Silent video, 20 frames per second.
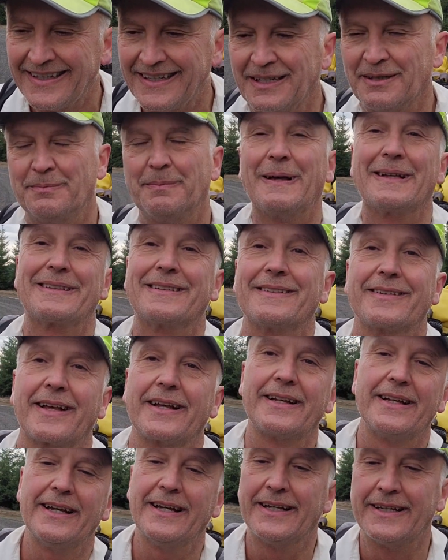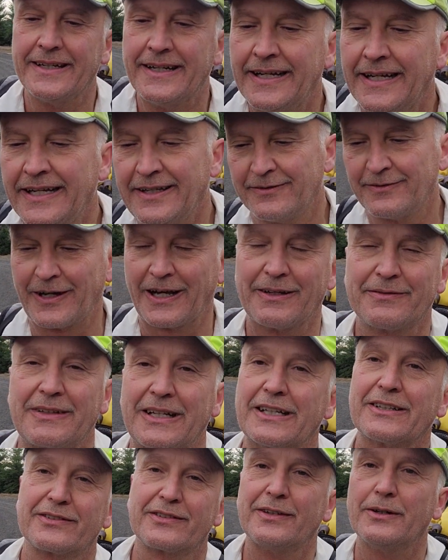as best as I can. If I have to
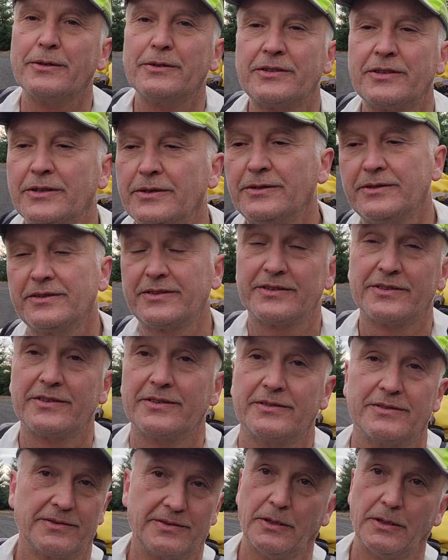get snowshoes